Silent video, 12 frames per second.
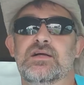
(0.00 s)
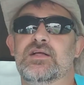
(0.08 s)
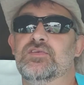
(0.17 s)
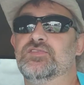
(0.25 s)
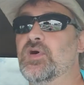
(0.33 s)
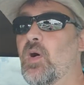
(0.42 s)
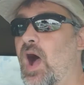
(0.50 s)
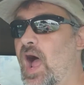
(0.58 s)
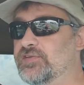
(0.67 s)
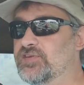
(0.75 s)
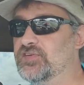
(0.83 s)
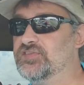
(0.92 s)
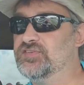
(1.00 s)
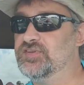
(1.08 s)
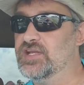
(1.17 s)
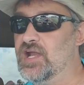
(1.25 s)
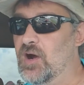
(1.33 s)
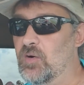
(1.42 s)
So I just,
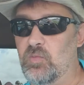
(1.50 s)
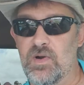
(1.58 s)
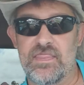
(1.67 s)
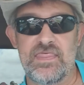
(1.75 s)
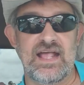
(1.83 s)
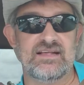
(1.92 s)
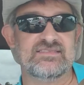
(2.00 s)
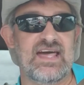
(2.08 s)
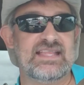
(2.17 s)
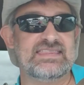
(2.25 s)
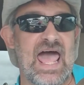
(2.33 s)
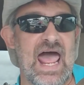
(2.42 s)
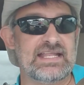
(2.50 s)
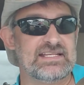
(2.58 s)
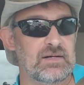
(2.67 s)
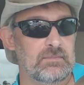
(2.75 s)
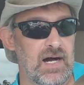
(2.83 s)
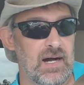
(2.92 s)
you know, when things like that
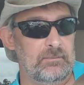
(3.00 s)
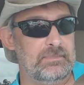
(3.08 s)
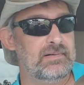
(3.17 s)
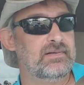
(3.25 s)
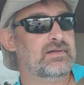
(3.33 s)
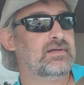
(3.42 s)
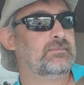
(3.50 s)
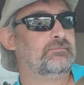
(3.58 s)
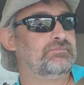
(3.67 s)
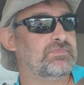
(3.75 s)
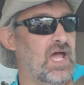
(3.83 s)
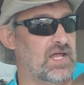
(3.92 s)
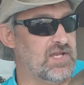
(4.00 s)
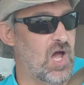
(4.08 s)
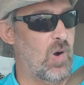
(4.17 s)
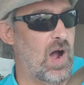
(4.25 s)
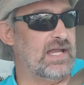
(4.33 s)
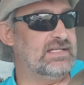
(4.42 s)
come up, I
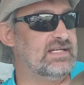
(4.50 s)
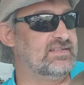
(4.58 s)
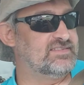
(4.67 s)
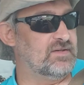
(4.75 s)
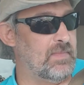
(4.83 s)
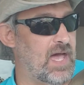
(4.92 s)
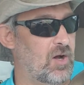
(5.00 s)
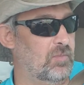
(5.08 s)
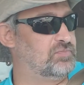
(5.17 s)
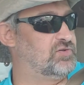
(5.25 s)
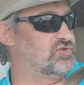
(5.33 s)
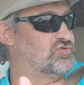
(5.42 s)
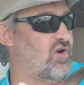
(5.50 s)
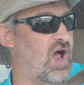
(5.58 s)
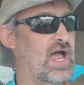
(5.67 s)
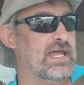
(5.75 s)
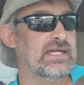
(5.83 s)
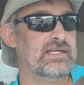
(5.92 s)
know I need some help to
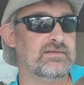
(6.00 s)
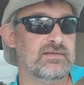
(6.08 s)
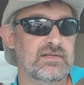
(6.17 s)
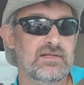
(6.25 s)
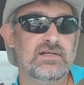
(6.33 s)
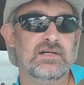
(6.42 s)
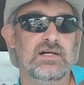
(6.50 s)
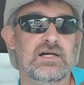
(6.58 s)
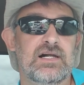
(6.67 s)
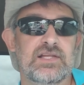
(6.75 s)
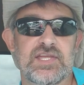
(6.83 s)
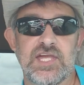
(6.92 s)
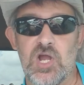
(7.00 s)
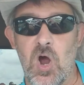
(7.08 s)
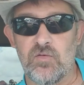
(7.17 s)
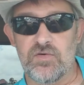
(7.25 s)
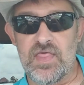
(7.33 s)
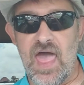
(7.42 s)
try and get
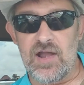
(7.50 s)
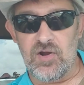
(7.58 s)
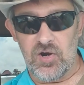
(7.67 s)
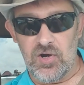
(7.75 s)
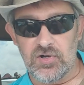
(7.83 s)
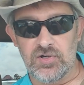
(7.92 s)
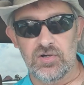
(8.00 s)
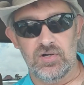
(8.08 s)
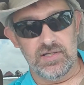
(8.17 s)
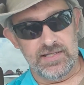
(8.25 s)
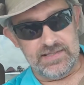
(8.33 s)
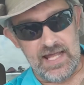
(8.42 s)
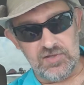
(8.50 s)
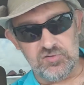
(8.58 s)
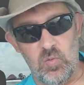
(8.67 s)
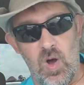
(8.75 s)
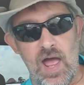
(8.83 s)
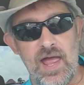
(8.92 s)
over that hurdle, and that's
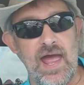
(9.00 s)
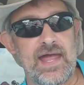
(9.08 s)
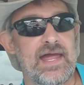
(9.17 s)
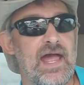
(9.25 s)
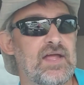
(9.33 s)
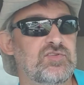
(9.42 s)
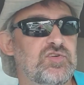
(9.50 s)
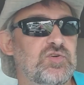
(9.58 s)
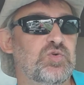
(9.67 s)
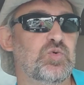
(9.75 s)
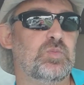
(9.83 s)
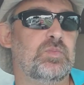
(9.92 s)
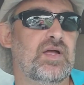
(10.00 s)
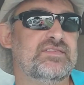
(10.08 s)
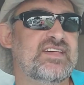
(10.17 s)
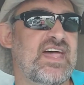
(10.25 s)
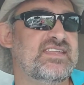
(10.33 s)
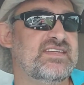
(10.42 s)
why I do
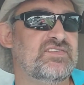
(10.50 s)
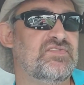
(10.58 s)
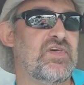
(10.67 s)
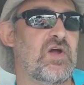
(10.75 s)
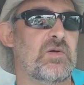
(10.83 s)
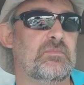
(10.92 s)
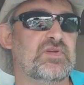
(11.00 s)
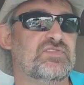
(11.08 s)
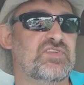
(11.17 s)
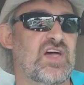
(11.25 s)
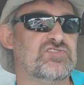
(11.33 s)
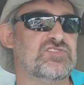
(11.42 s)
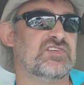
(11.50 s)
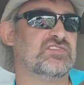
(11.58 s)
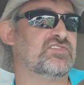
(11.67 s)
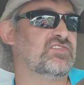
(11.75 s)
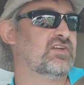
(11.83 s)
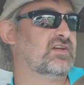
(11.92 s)
attend these therapy
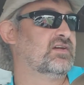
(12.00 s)
sessions.